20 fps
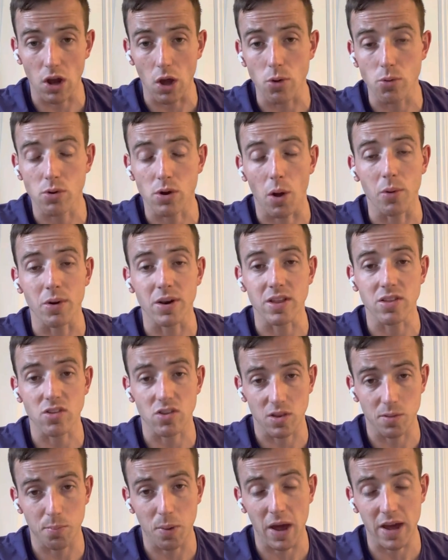going into
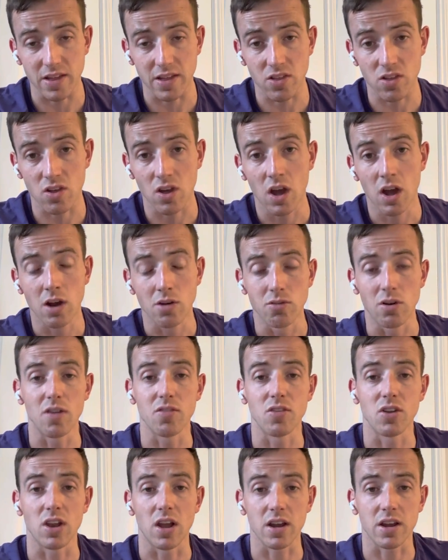the pace rather
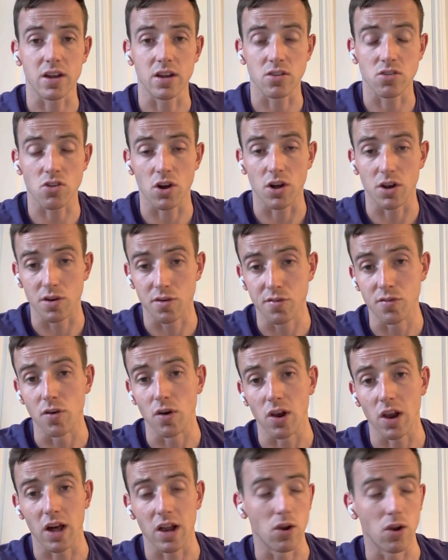than like a turn of foot
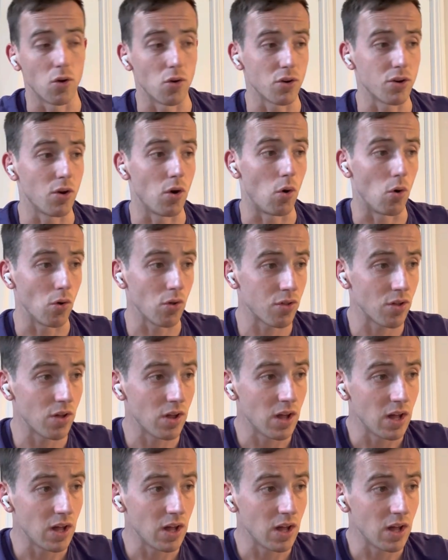like Lord North.